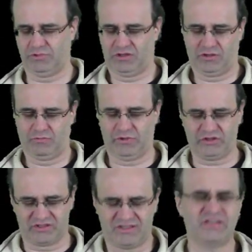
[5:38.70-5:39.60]
what
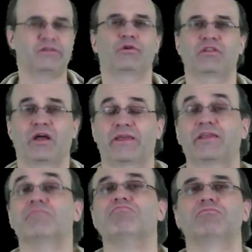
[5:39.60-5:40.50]
does this look like?
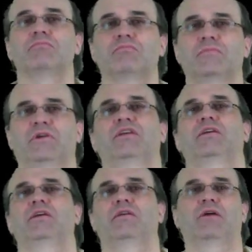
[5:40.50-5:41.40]

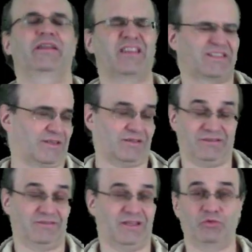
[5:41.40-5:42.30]
Right?
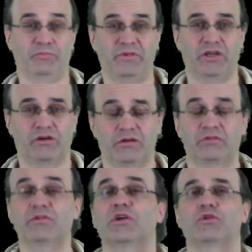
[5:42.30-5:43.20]
That would be a
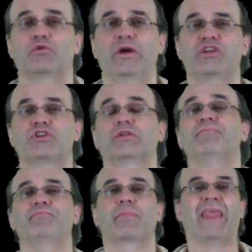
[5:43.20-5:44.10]
good question.
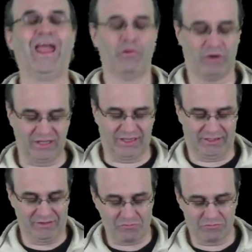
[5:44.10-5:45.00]
Well,
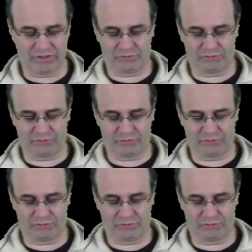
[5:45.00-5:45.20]
what